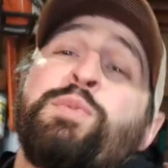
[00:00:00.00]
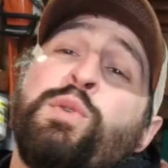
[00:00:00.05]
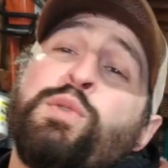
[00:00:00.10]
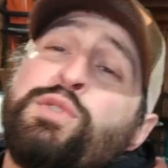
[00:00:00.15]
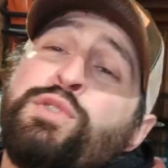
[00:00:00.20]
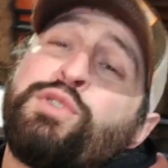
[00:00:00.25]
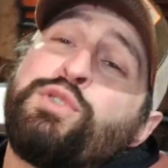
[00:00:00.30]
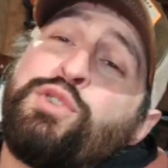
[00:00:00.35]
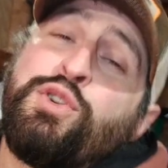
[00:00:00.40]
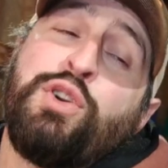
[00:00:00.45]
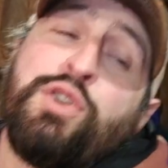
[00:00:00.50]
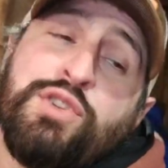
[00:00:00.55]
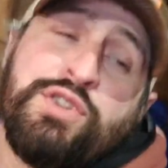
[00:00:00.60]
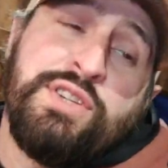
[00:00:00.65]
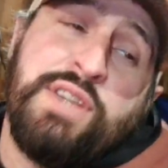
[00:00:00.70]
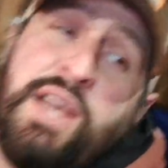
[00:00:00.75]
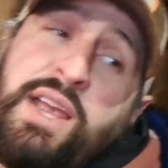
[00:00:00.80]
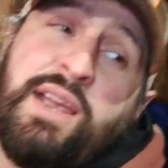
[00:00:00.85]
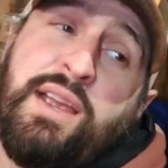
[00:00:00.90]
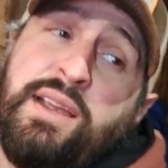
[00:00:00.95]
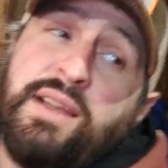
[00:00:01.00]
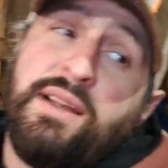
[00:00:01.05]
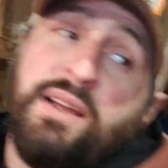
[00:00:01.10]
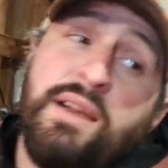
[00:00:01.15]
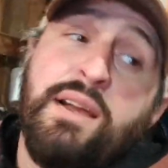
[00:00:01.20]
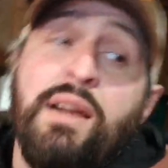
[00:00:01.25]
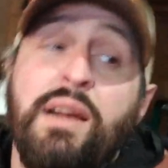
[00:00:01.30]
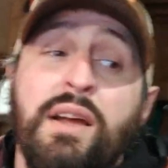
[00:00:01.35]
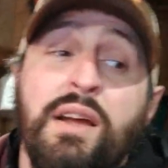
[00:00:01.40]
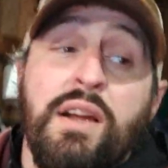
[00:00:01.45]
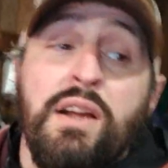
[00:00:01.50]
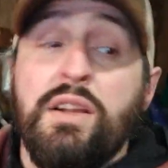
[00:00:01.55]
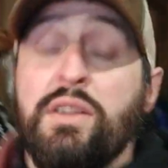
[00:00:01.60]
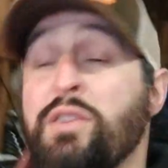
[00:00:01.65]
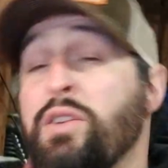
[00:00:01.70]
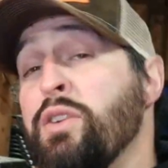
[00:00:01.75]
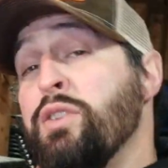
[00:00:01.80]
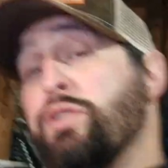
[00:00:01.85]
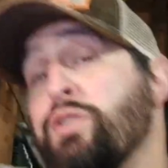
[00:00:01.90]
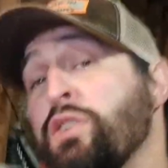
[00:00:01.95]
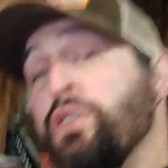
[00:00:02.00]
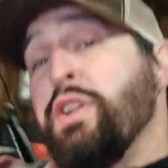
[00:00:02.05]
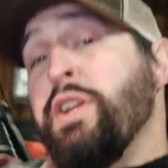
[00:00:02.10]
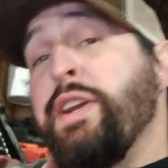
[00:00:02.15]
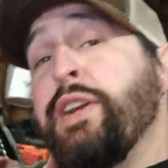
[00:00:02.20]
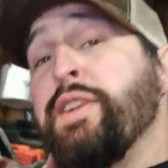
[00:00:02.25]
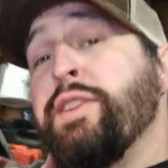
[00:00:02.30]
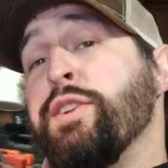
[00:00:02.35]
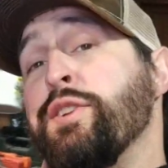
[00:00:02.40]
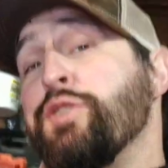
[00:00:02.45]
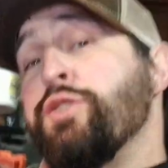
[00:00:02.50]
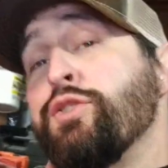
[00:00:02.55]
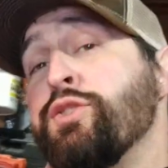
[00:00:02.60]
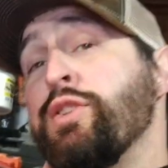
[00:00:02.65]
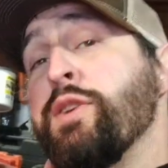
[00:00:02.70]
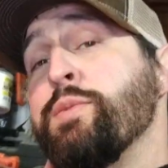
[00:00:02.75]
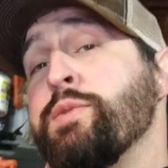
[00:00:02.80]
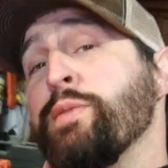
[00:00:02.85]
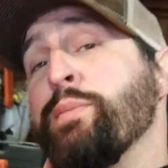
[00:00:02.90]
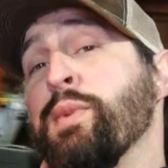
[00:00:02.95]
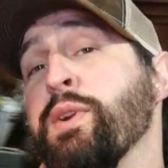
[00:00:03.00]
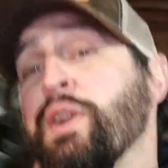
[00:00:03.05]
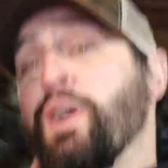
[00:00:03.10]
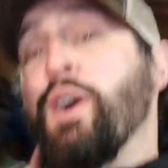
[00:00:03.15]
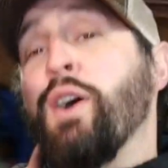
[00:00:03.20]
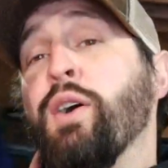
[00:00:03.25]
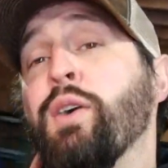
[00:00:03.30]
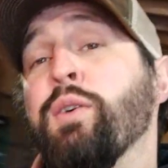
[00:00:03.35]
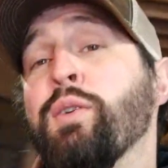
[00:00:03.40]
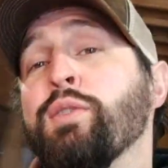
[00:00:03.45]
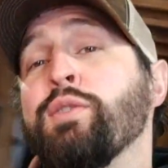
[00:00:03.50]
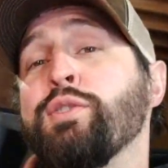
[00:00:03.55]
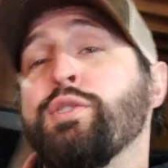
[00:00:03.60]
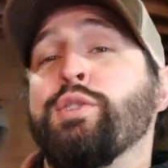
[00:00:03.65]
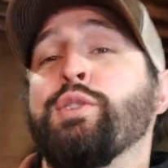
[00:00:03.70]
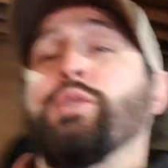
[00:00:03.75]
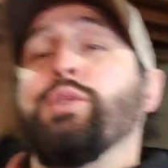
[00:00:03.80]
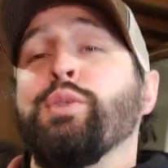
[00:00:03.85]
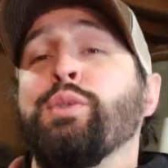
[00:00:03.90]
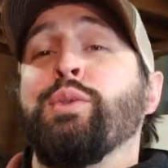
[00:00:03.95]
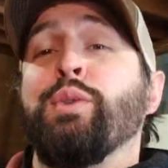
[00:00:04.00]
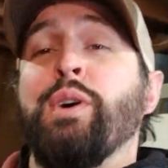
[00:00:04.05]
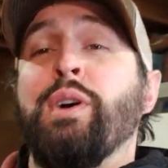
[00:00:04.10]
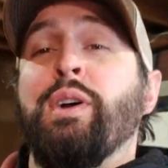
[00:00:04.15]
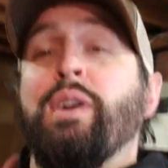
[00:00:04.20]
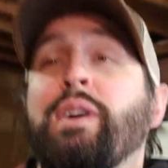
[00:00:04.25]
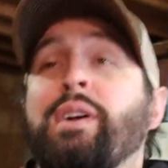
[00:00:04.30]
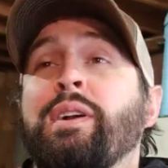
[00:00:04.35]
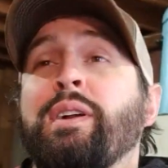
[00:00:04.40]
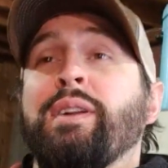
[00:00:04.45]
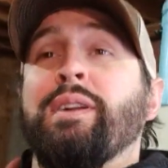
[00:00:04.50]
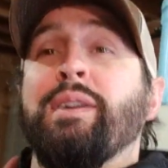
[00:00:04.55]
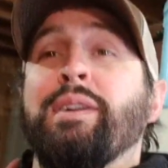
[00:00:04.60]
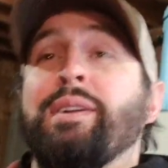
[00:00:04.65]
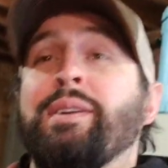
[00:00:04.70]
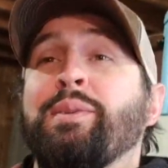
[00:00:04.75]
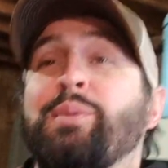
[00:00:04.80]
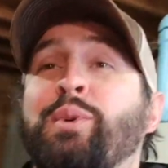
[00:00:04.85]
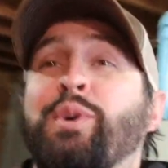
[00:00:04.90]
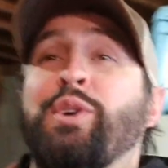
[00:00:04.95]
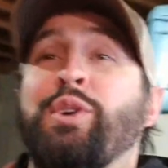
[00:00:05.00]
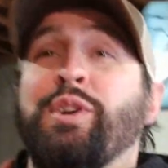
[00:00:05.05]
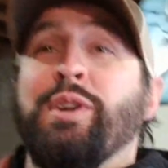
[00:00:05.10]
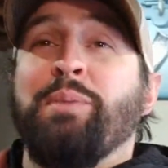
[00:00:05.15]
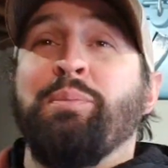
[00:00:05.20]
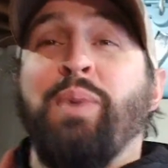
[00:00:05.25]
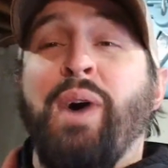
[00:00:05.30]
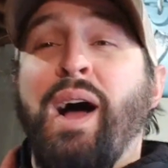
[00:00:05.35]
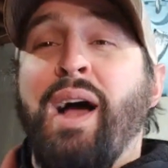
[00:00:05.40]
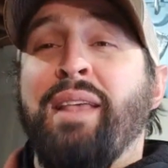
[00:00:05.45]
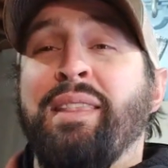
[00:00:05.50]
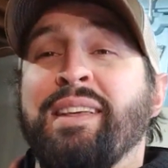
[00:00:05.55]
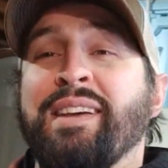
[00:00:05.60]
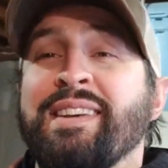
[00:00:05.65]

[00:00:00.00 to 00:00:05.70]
supposed to start saying there's a link in the description below to where you can buy